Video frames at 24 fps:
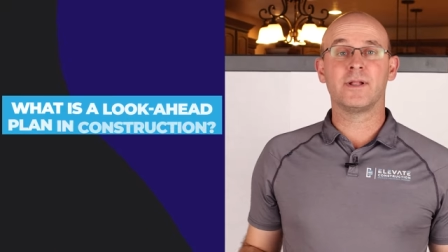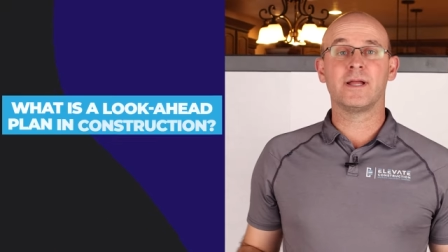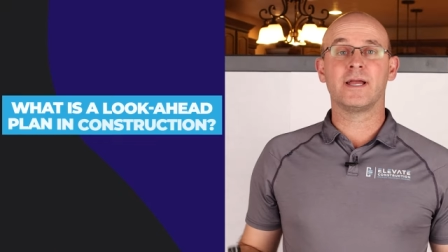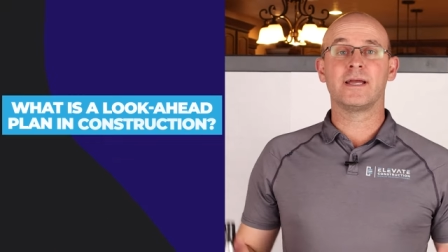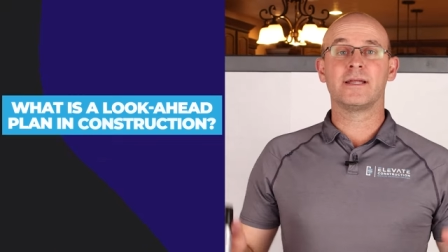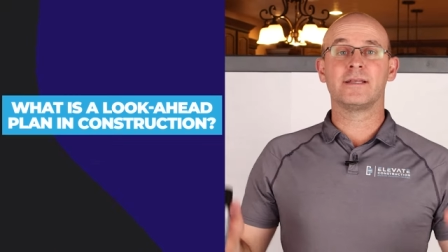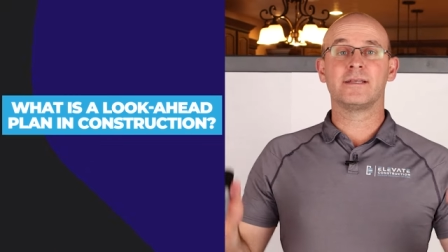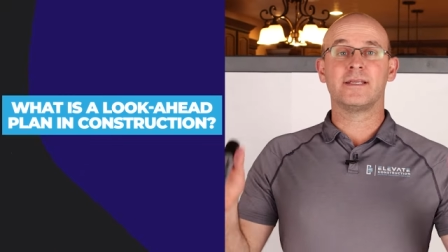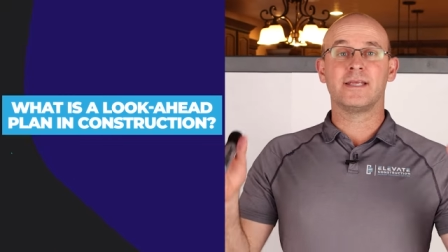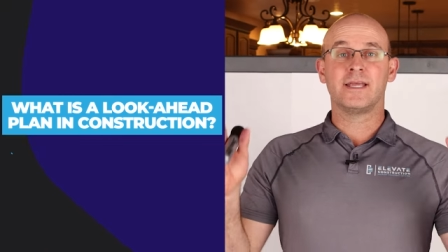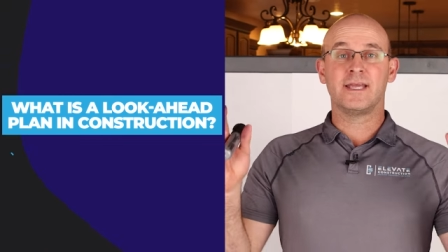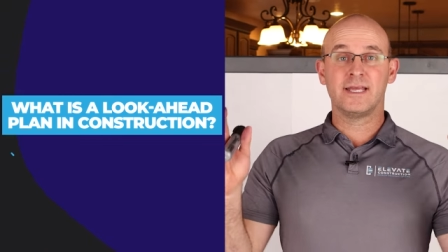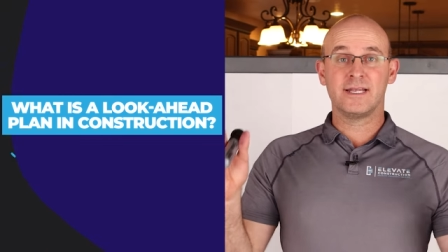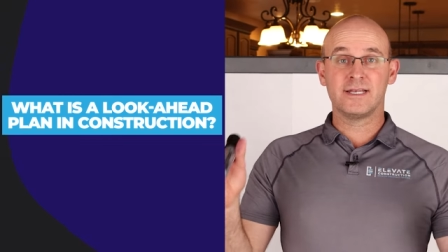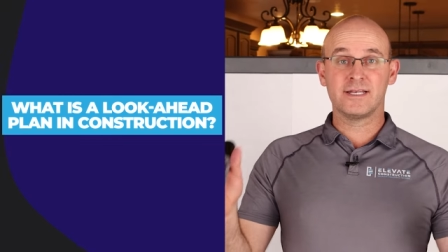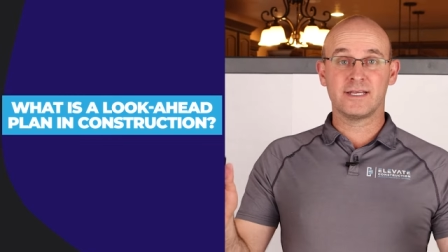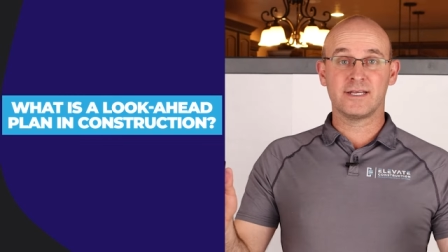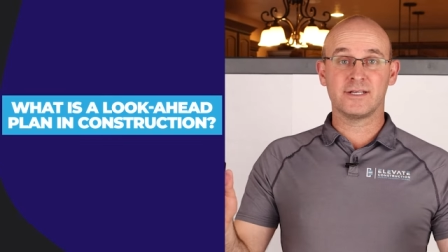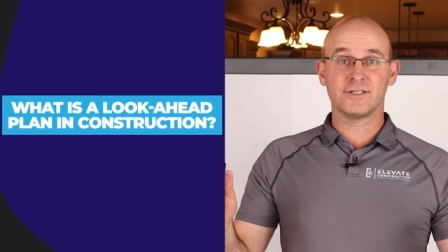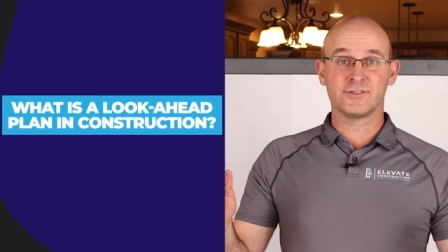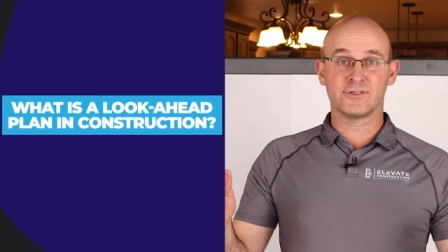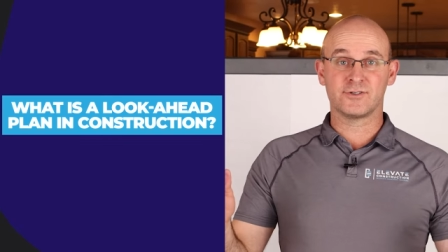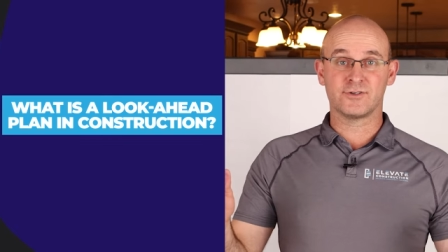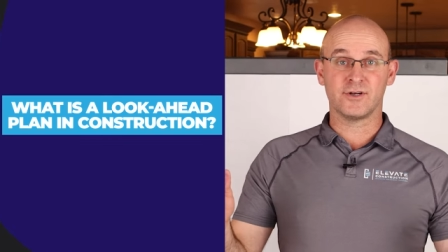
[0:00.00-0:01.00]
plan in
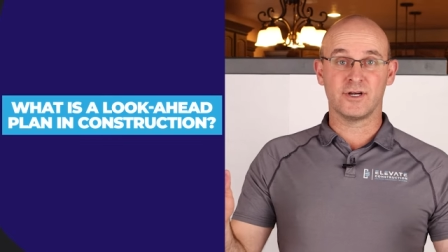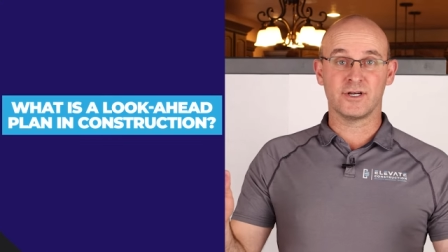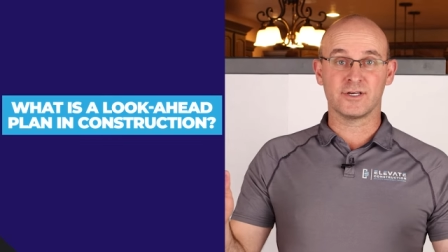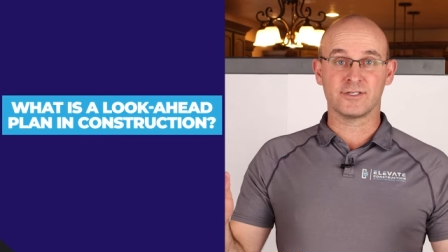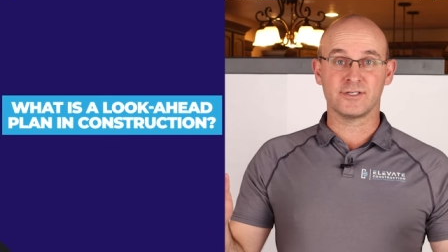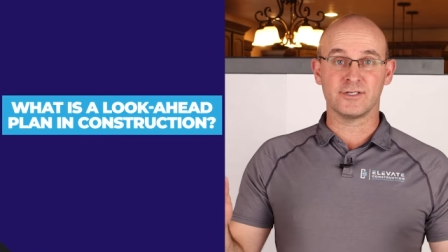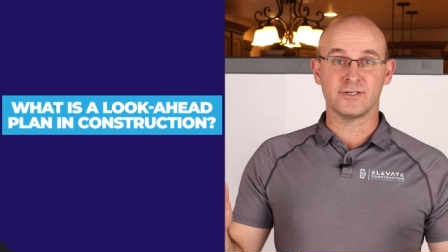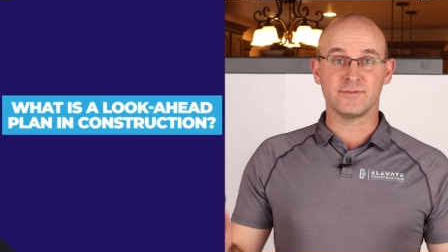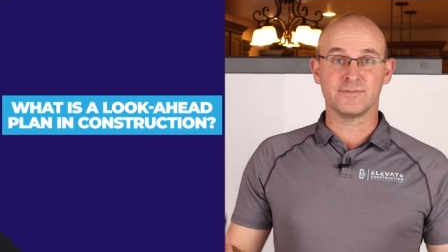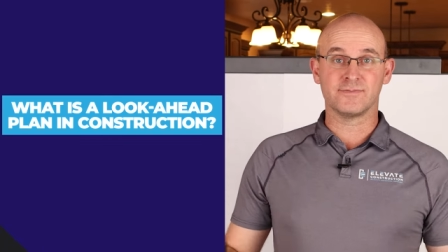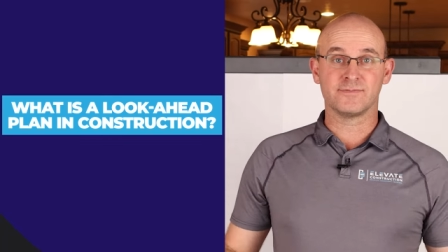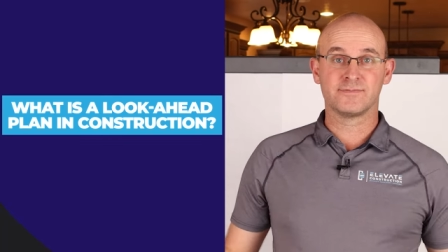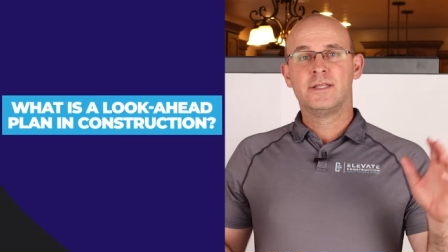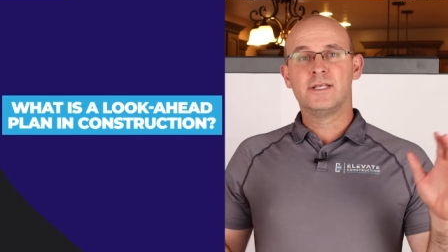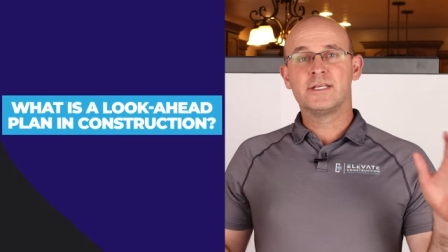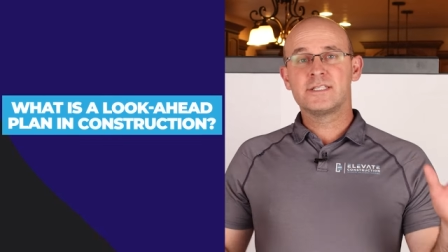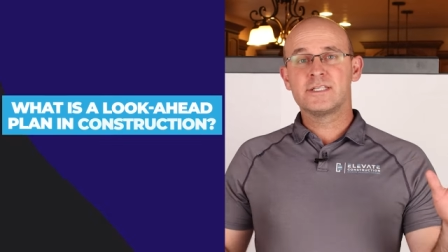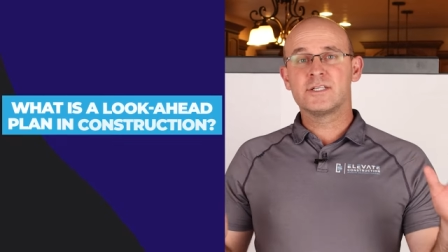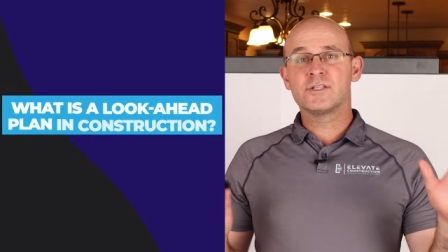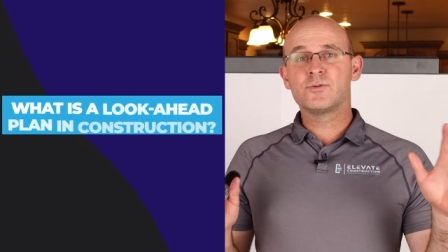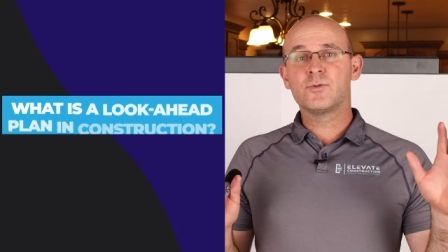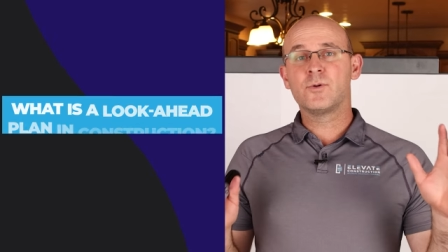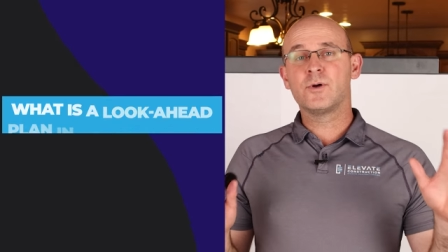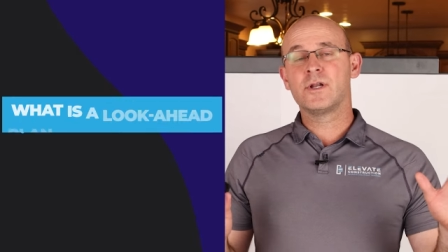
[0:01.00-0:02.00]
construction?
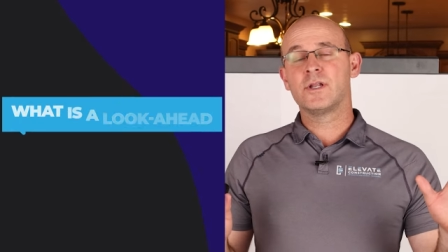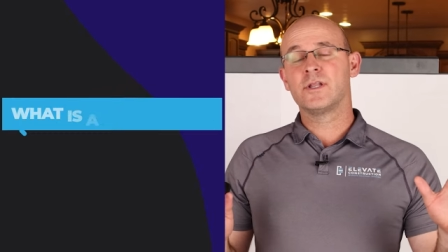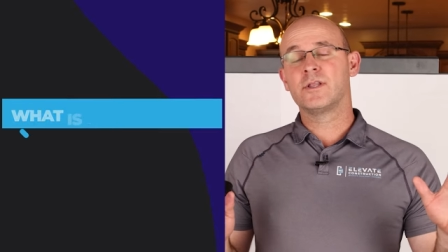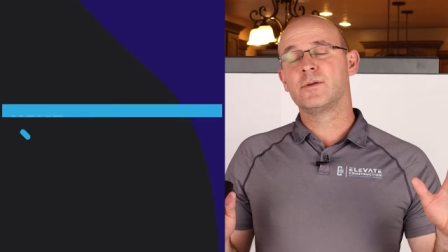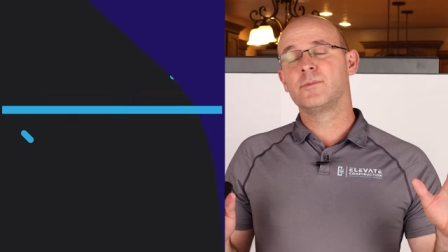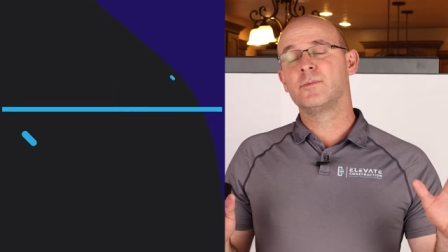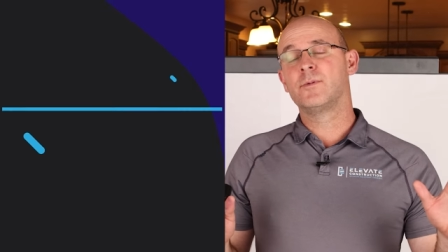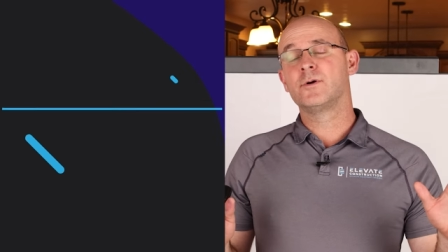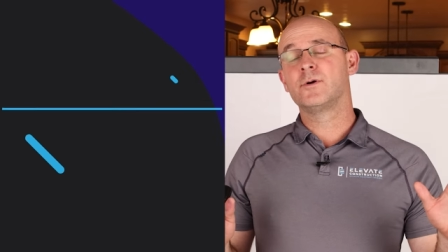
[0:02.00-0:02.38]
This is one of the